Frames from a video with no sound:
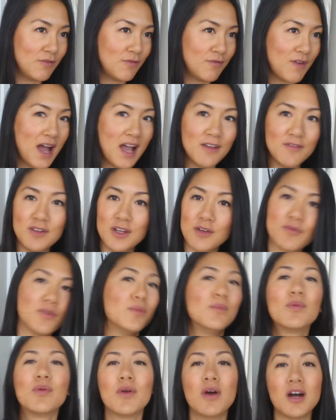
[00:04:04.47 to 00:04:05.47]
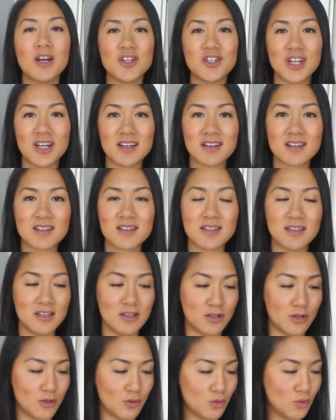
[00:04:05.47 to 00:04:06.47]
five different projects,
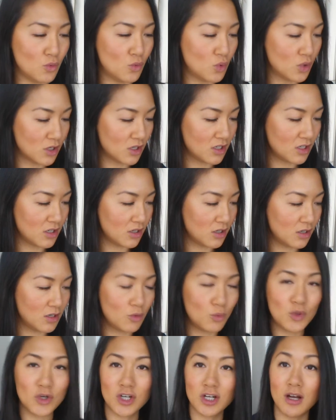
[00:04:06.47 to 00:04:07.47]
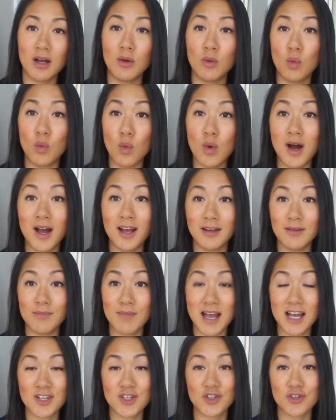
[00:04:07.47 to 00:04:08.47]
you know, work work on one,
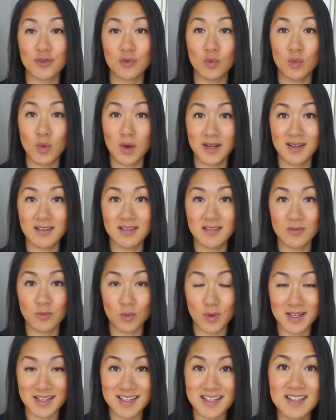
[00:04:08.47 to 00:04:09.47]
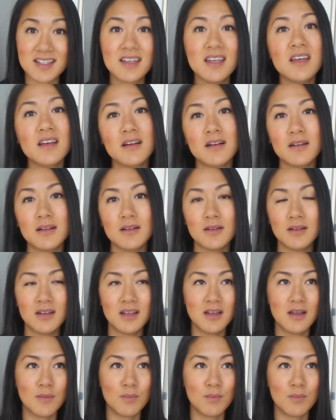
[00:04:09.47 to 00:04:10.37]
master one one skill